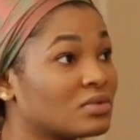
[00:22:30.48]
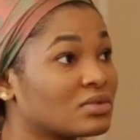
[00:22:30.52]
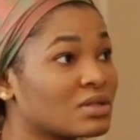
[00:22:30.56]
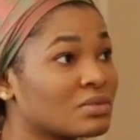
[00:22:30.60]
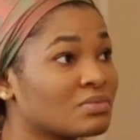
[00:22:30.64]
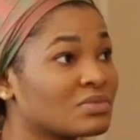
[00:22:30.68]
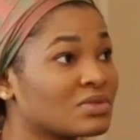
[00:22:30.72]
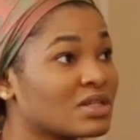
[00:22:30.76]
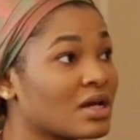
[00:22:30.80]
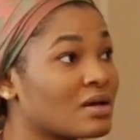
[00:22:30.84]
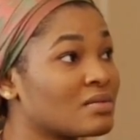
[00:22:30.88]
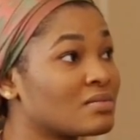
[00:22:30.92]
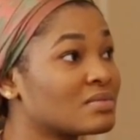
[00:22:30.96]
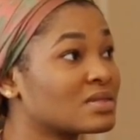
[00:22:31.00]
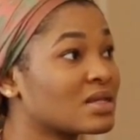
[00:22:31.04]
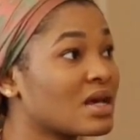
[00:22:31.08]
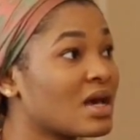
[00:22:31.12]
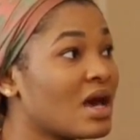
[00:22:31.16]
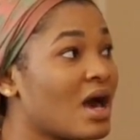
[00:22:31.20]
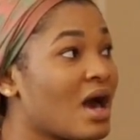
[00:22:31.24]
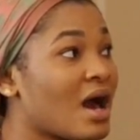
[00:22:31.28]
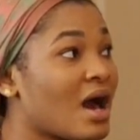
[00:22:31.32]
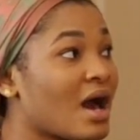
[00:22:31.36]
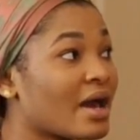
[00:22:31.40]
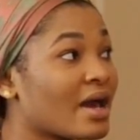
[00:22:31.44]
Sometimes
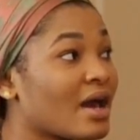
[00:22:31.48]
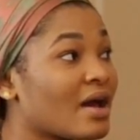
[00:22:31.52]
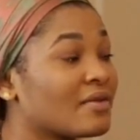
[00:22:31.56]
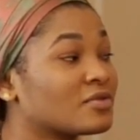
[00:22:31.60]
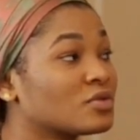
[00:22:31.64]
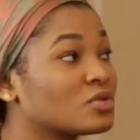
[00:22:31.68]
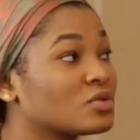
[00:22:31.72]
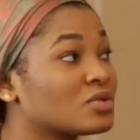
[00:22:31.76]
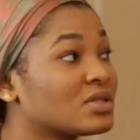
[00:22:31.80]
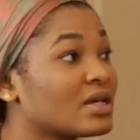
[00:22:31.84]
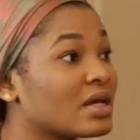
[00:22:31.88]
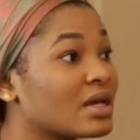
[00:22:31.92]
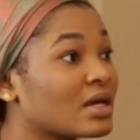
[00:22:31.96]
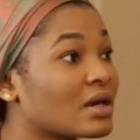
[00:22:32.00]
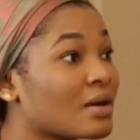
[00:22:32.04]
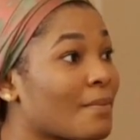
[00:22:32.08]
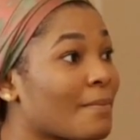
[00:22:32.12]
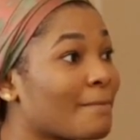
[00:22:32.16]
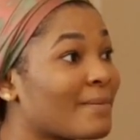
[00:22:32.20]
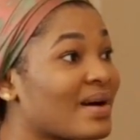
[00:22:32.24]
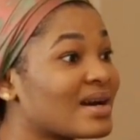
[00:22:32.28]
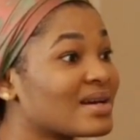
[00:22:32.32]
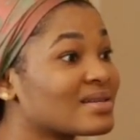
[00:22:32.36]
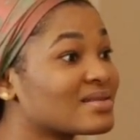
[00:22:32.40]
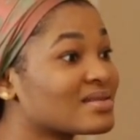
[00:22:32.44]
I have to
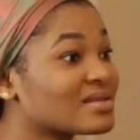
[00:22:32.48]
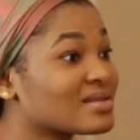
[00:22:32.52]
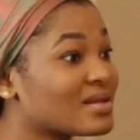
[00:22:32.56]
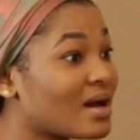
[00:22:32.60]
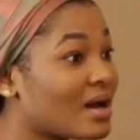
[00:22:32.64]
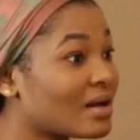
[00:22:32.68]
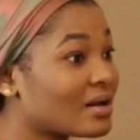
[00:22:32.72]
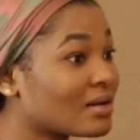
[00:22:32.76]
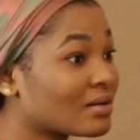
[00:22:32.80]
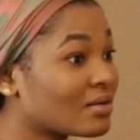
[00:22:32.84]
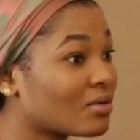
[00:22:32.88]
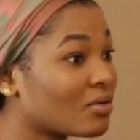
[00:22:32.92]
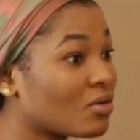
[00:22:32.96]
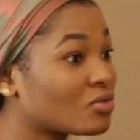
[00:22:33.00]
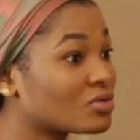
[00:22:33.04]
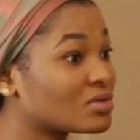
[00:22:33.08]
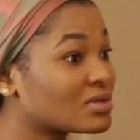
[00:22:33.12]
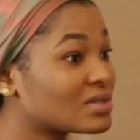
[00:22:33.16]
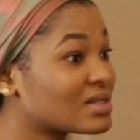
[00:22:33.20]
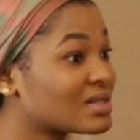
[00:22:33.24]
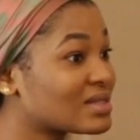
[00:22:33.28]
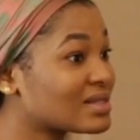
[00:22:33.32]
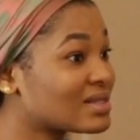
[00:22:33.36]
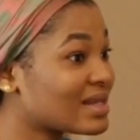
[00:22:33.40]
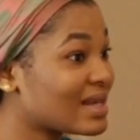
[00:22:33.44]
take my son
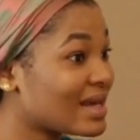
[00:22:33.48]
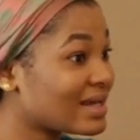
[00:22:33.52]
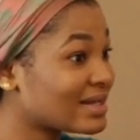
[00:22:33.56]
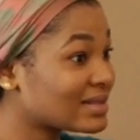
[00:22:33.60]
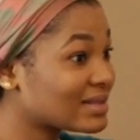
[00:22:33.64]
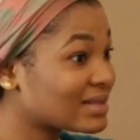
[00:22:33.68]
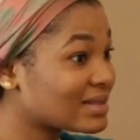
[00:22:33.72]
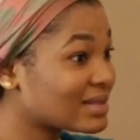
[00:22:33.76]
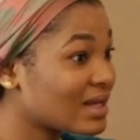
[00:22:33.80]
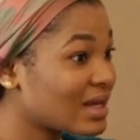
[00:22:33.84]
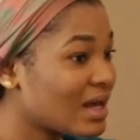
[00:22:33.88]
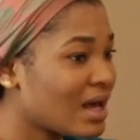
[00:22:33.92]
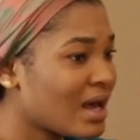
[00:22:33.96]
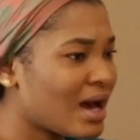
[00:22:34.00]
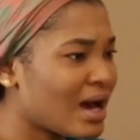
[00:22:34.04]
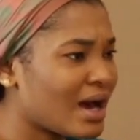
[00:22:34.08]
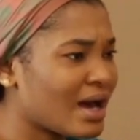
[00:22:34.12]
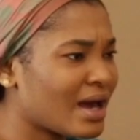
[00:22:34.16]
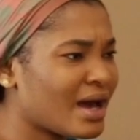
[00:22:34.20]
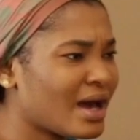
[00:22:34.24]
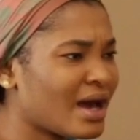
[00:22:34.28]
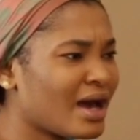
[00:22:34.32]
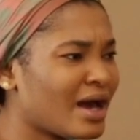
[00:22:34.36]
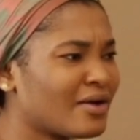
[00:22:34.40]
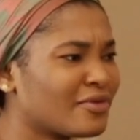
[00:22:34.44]
on set.
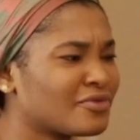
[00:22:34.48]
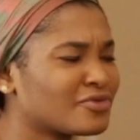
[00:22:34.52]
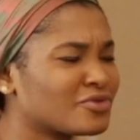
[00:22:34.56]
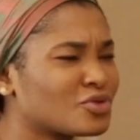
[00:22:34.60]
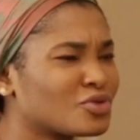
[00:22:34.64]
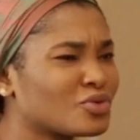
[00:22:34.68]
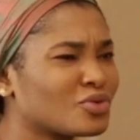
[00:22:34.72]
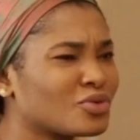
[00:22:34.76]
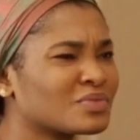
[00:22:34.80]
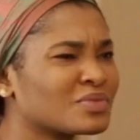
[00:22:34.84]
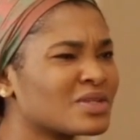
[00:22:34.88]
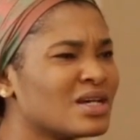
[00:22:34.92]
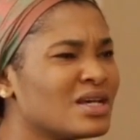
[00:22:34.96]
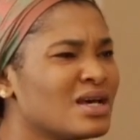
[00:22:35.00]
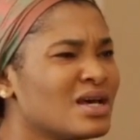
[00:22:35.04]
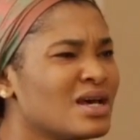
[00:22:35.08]
I have to.